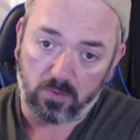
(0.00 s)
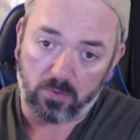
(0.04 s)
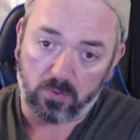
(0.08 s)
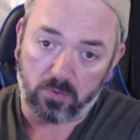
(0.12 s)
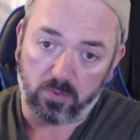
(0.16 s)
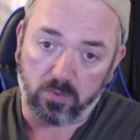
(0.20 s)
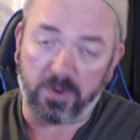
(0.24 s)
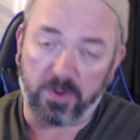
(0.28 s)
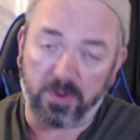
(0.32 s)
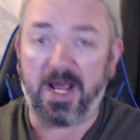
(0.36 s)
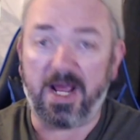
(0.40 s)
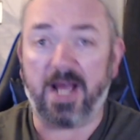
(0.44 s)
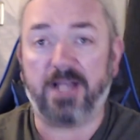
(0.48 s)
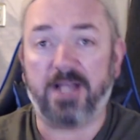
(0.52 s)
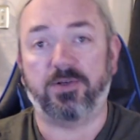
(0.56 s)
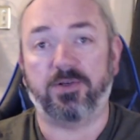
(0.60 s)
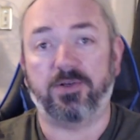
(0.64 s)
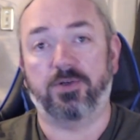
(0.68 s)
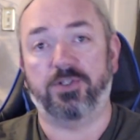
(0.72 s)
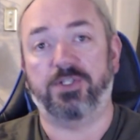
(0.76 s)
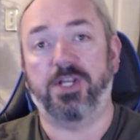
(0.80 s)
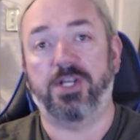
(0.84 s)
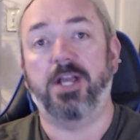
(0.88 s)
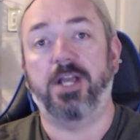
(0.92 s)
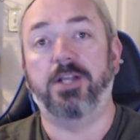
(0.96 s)
we gotta
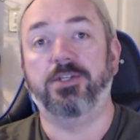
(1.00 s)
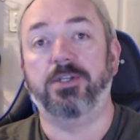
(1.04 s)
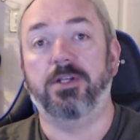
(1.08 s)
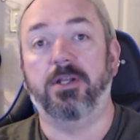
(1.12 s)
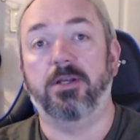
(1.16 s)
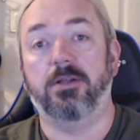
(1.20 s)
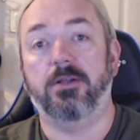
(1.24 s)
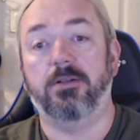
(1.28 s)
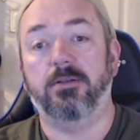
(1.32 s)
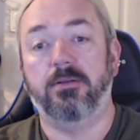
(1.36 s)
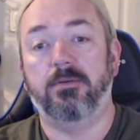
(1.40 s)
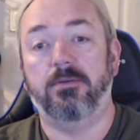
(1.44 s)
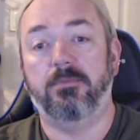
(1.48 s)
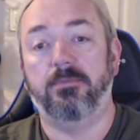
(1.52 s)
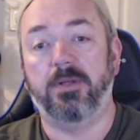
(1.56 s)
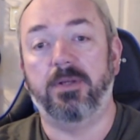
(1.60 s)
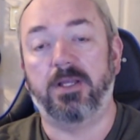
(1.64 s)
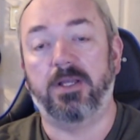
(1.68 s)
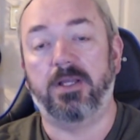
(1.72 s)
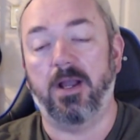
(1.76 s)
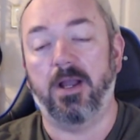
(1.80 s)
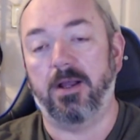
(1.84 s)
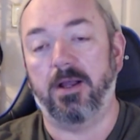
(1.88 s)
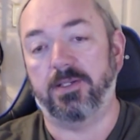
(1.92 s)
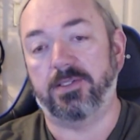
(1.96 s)
start changing it.
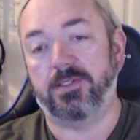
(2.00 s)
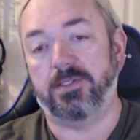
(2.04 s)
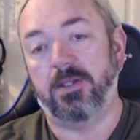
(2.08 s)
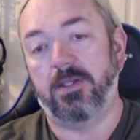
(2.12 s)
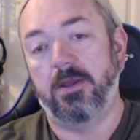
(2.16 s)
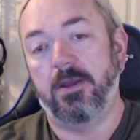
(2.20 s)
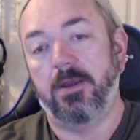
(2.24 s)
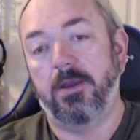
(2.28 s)
Because